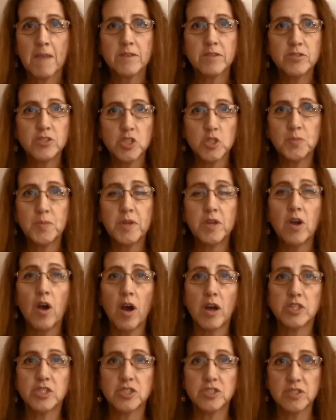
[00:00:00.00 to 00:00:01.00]
So just be
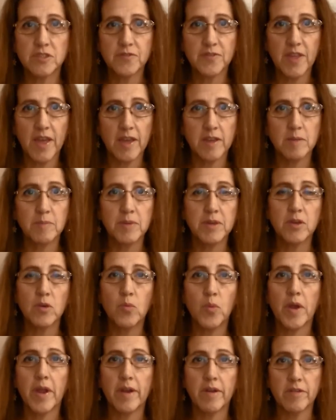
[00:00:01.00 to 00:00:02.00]
cautious of that and be
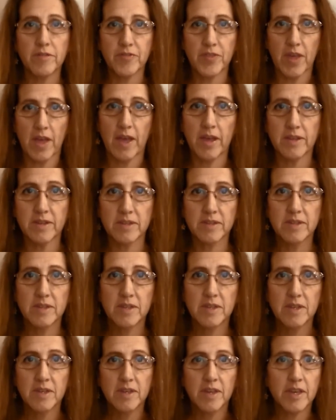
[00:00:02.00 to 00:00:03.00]
aware of that.
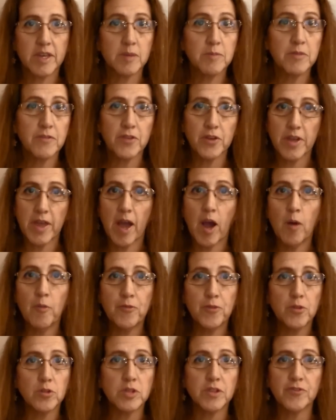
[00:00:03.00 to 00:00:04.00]
It can be very
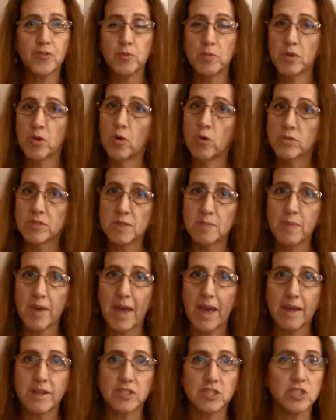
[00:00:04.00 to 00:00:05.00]
helpful if you've been holding
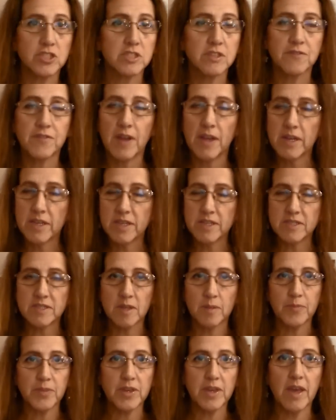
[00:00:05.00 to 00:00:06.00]
back just to finally get
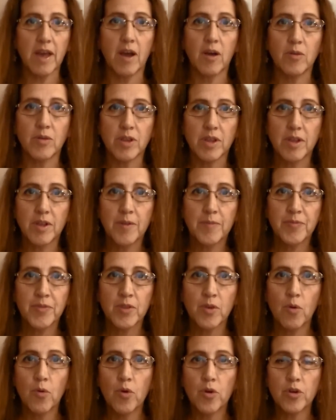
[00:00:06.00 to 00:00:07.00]
something out,
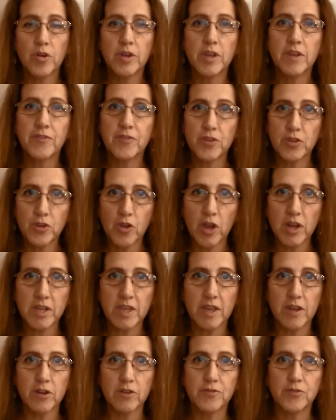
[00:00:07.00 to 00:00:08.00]
or if you're not
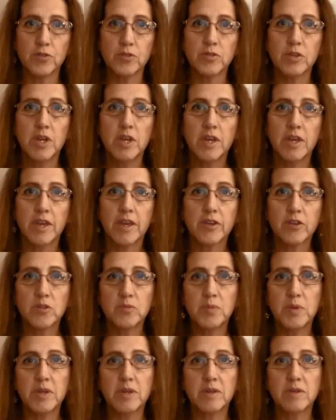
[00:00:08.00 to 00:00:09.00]
careful, it
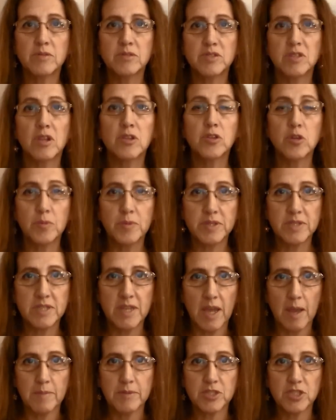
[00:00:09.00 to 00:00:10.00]
could be a little bit
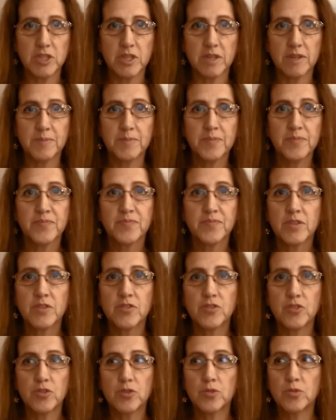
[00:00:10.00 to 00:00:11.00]
damaging
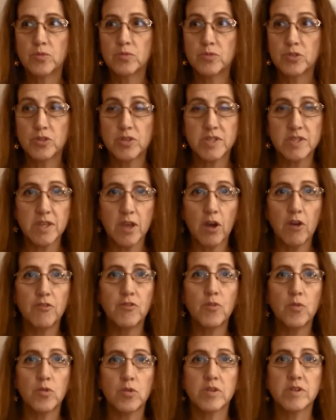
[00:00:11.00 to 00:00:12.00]
to
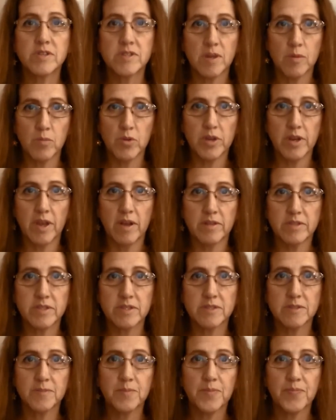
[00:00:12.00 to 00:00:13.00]
yourself or someone
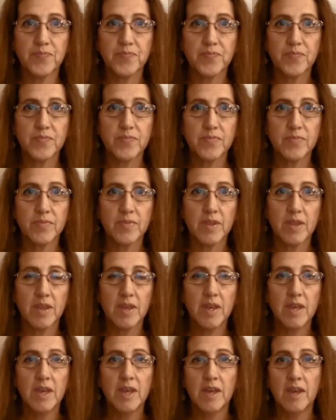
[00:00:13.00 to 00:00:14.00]
else.
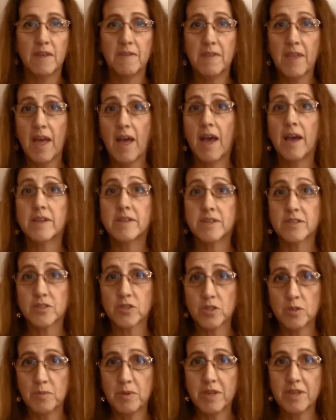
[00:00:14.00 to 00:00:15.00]
And that is
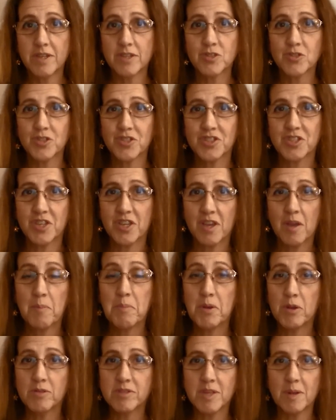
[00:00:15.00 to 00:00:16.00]
going to be an interesting
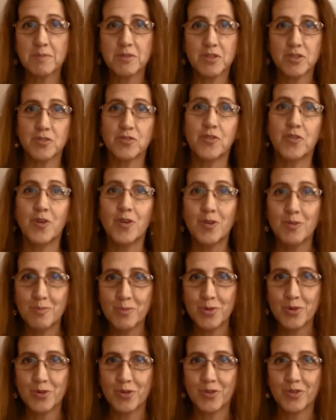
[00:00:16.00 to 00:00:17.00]
build up to the full
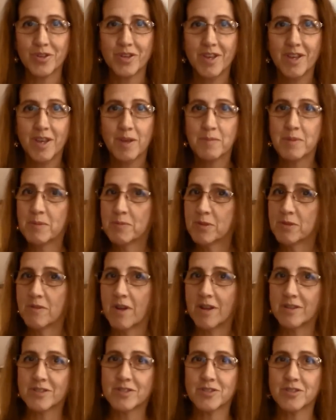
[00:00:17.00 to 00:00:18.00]
moon. People
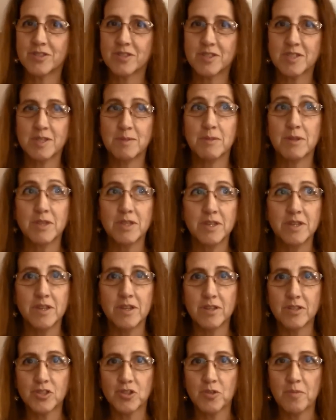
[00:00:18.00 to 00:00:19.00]
around us are going to seem a
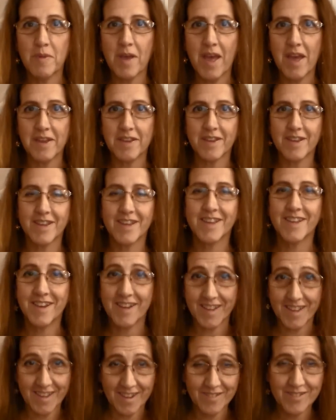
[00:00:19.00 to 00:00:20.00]
little dramatic,
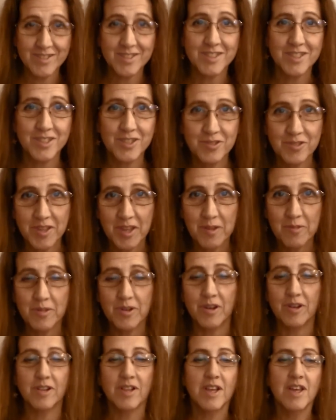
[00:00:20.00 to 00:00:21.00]
and I guarantee you they
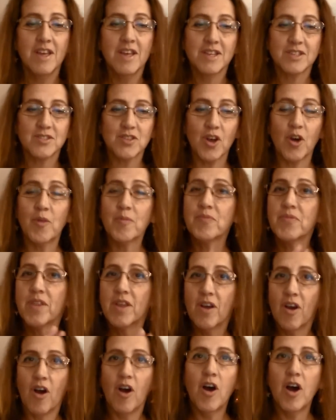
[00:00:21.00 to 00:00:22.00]
will. So,
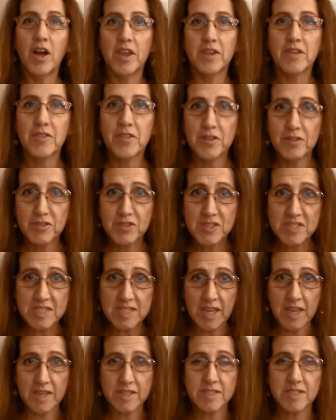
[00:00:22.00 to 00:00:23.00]
on the
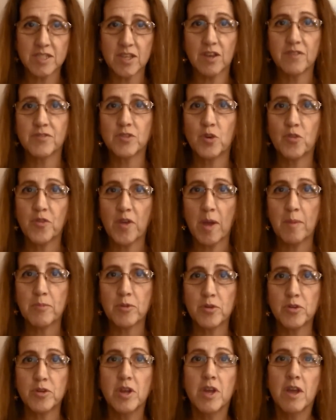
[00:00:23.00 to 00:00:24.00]
6th of
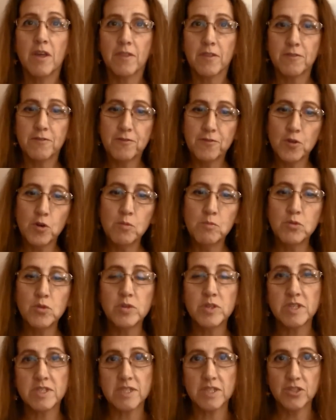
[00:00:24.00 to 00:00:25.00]
November, the full
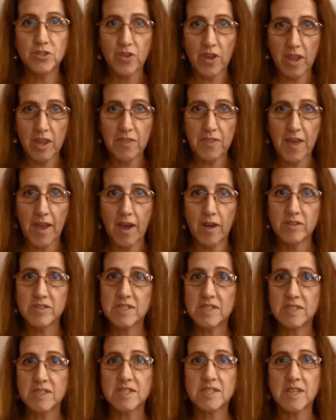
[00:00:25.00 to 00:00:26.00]
moon is in your 8th
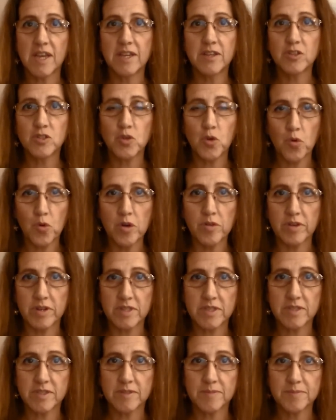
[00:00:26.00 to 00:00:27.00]
house in the sign of
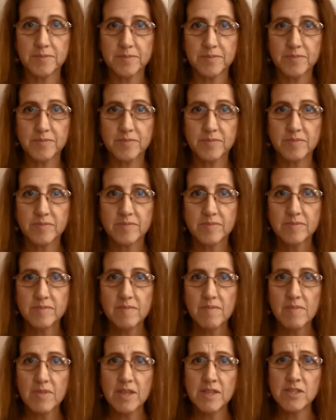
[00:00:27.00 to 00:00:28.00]
Taurus.
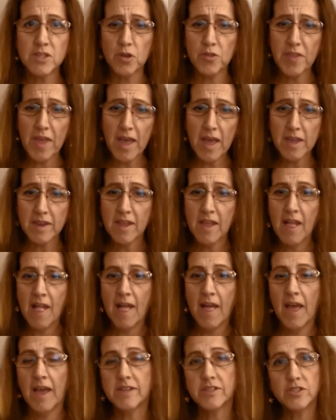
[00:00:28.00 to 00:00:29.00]
So that
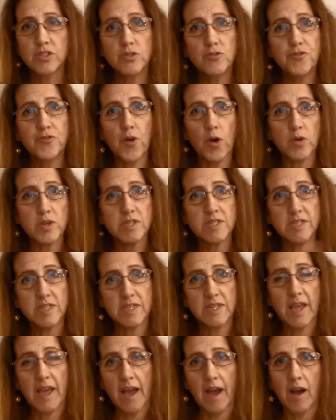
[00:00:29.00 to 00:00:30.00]
has you
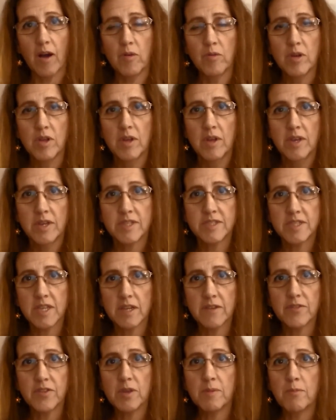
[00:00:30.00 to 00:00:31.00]
focusing now,
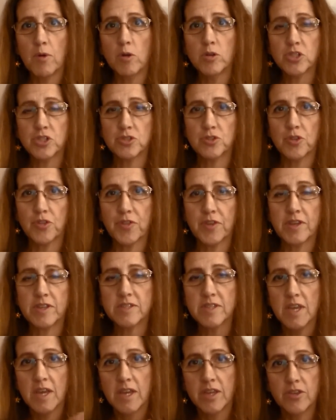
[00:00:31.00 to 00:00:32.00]
instead of the emotional
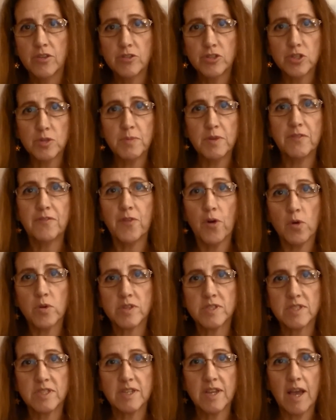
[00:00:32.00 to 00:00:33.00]
things, you should be
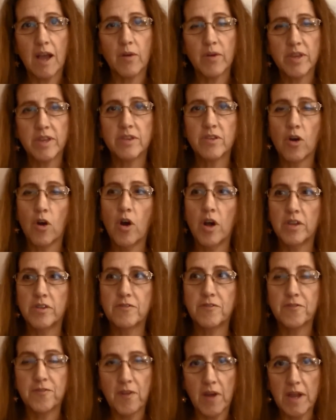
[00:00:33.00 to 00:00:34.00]
focusing now in
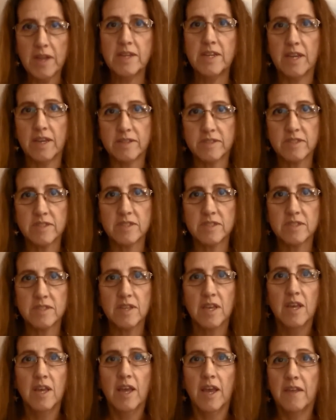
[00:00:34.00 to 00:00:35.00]
on finances.